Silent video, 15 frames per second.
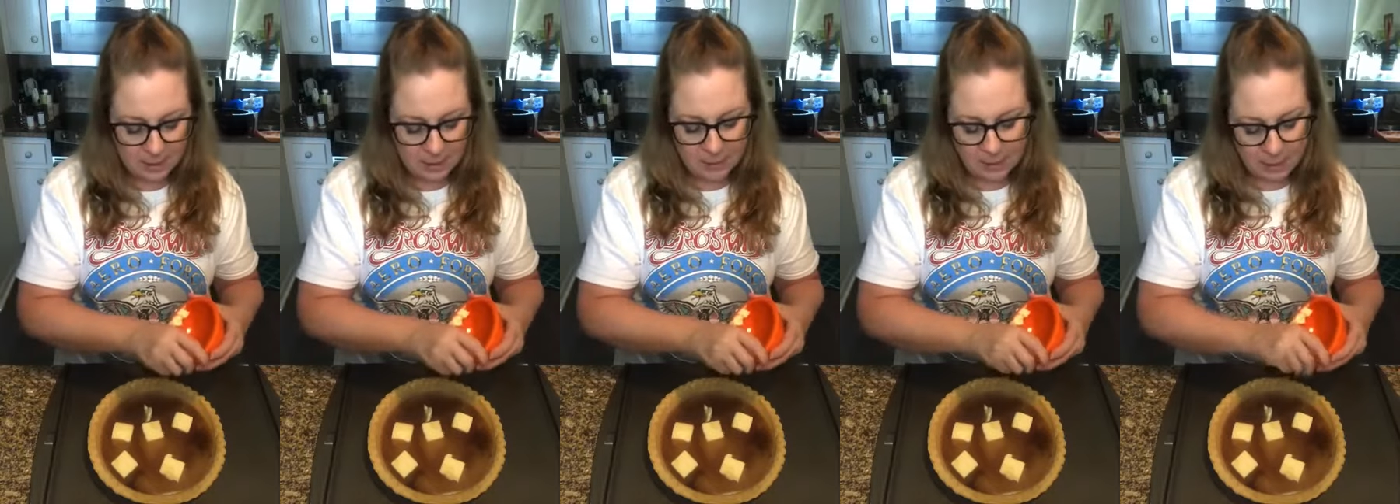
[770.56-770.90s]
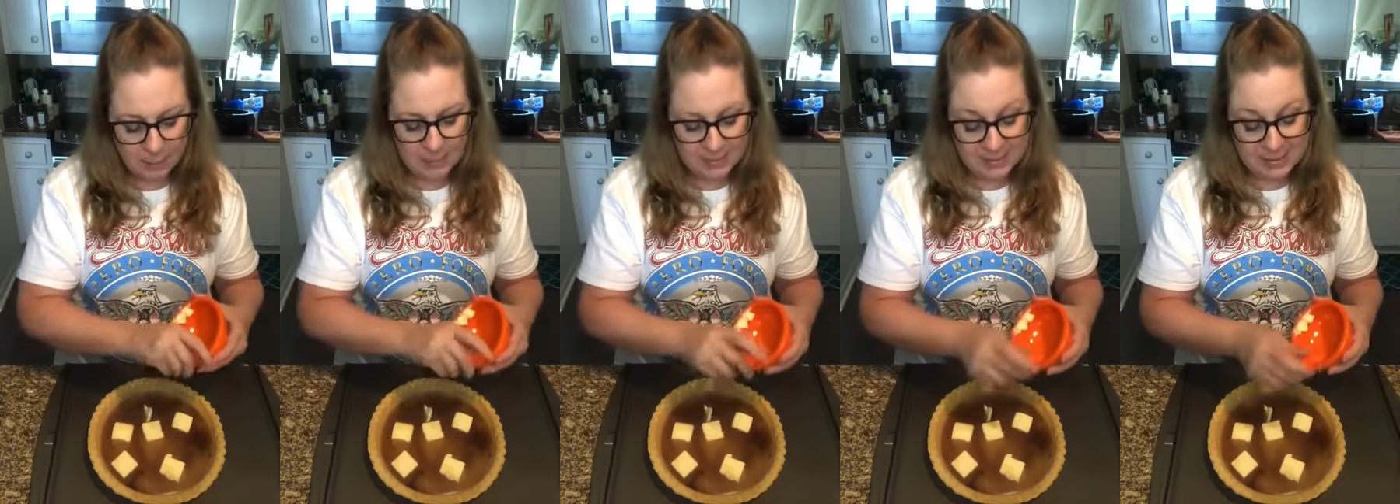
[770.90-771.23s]

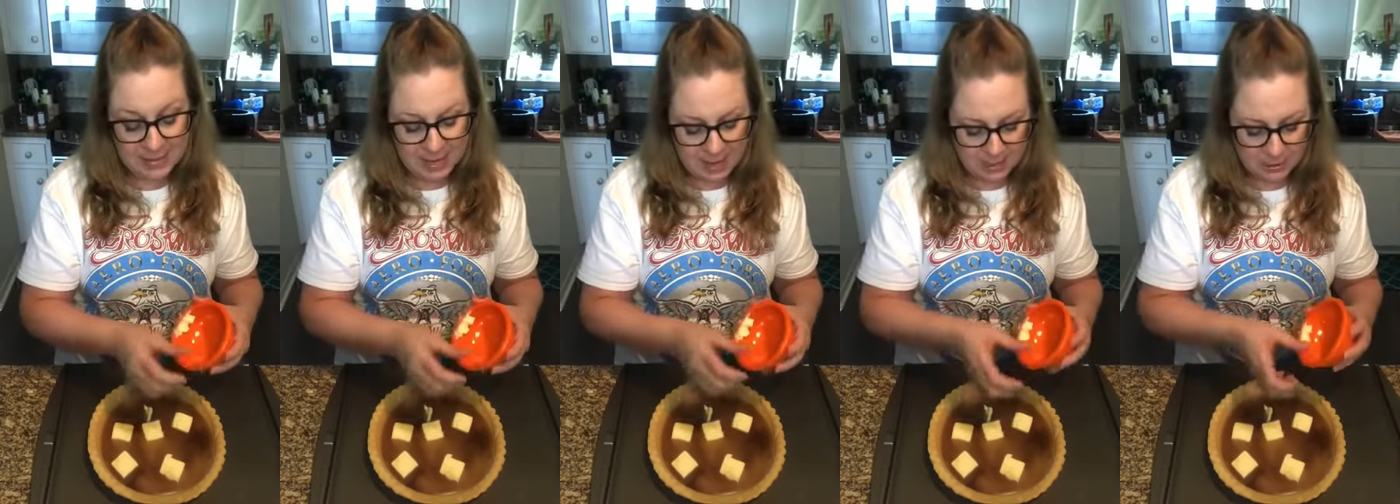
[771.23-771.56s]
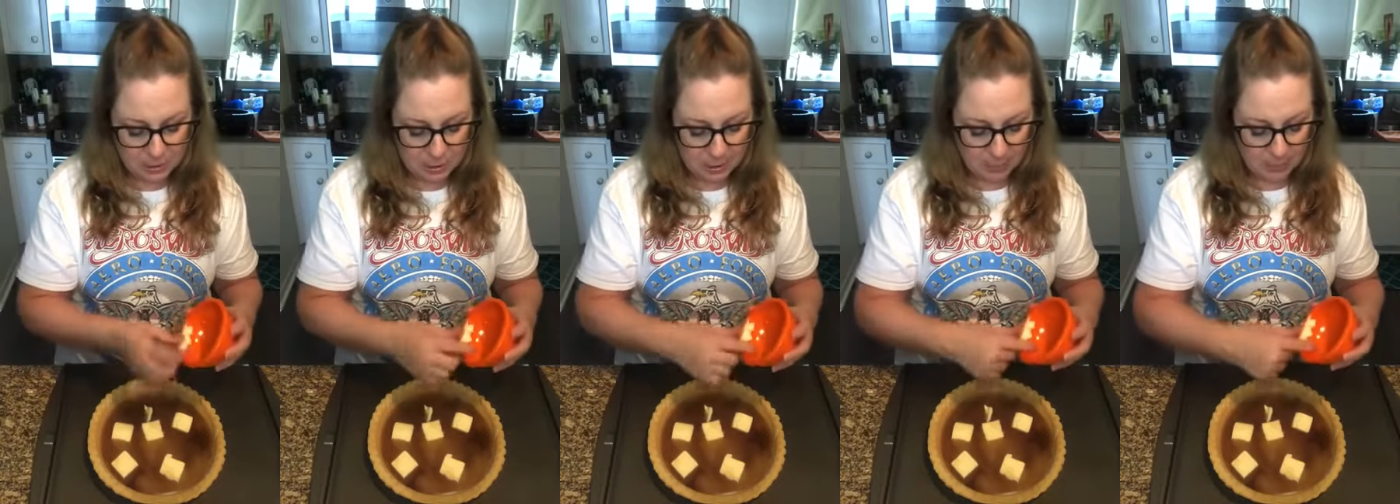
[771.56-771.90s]
When I say extra,
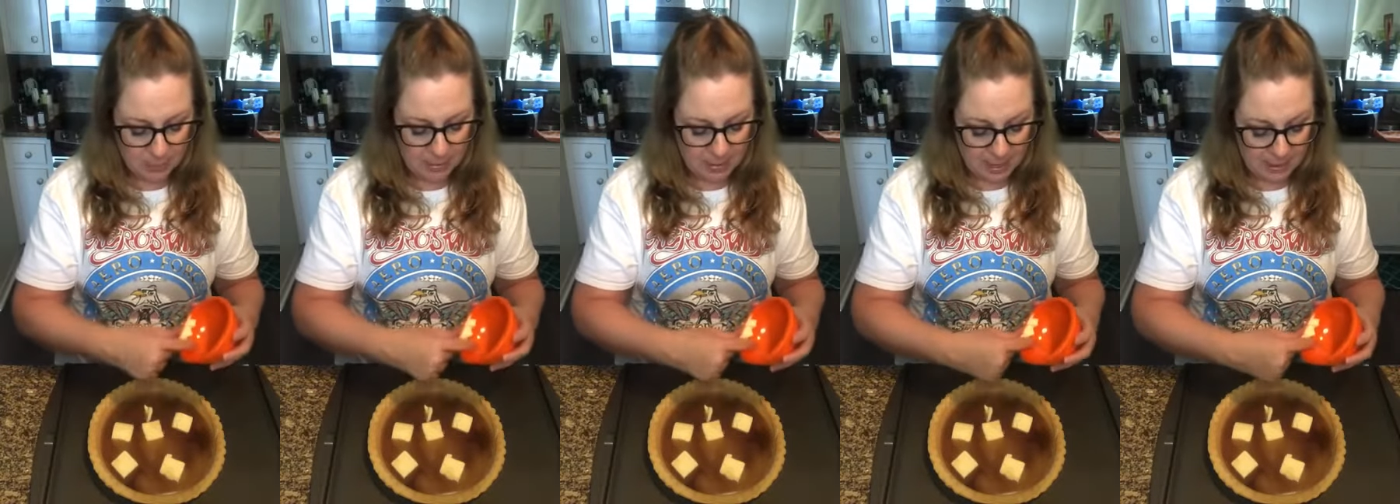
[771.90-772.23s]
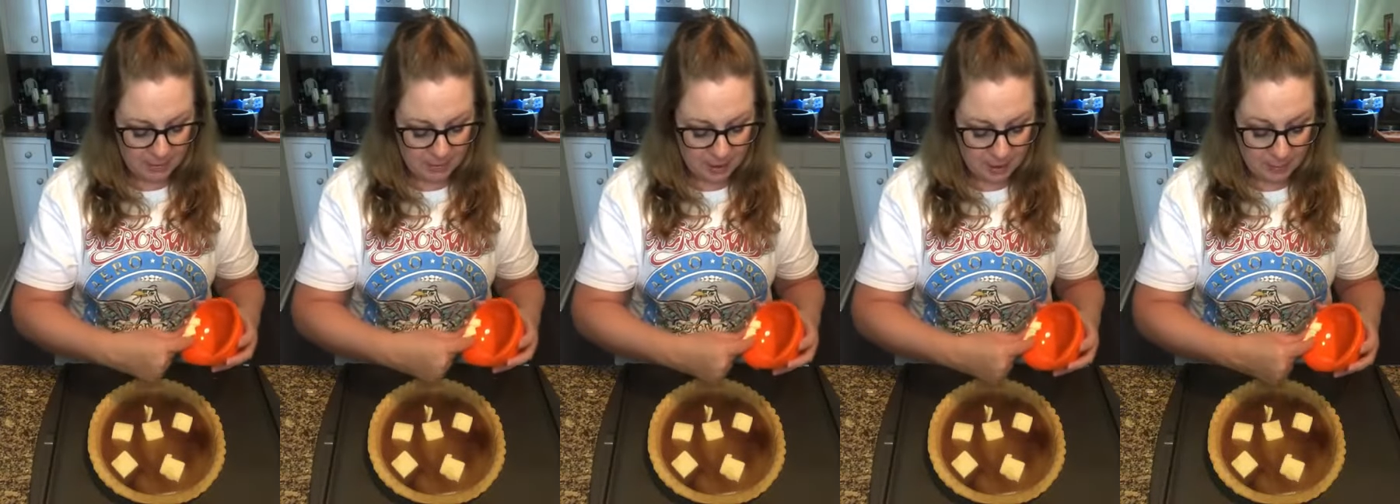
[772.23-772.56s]
I don't mean like
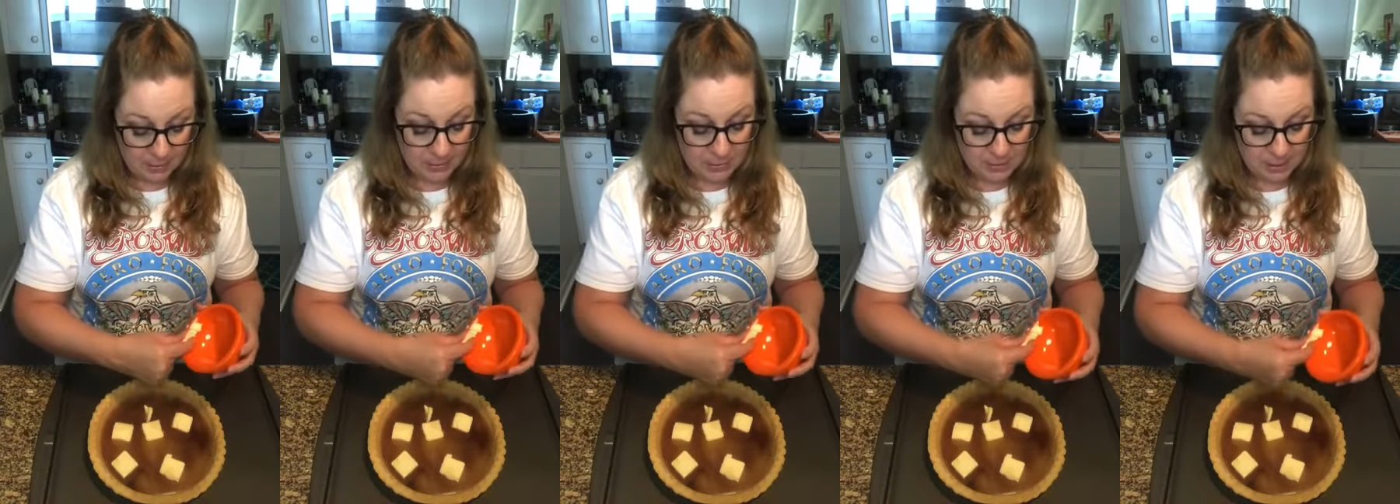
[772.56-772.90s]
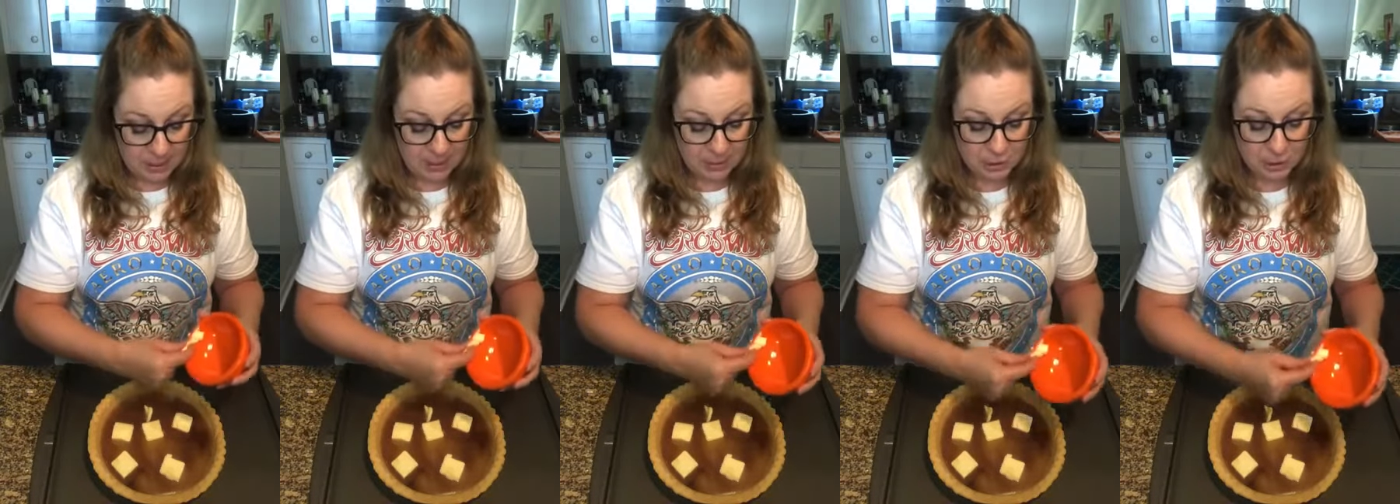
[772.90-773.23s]
that I'm using
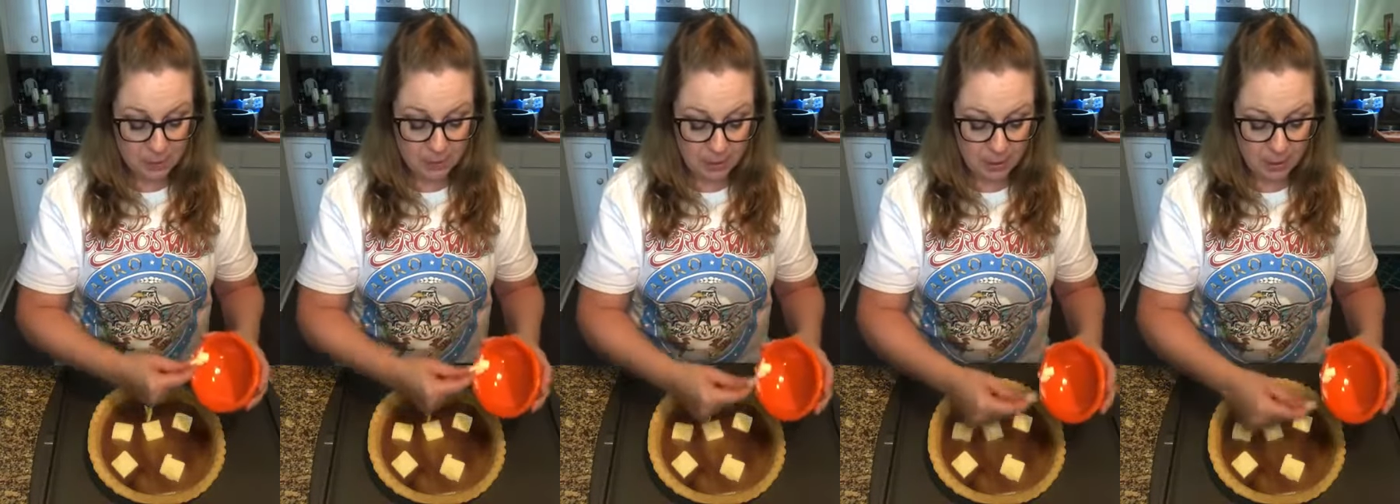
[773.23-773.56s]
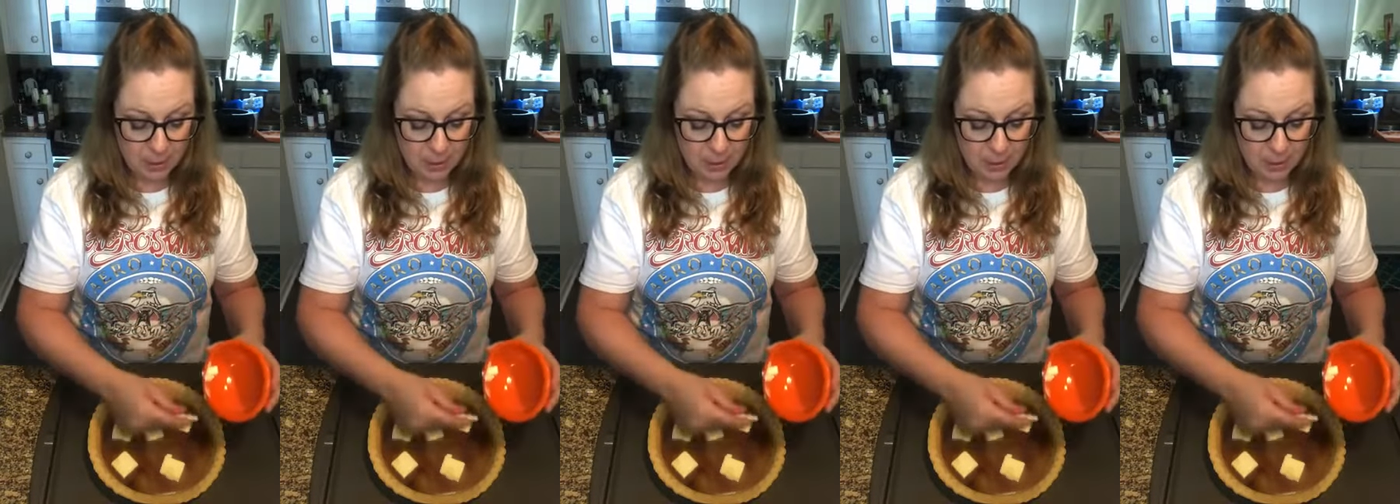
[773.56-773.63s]
extra butter,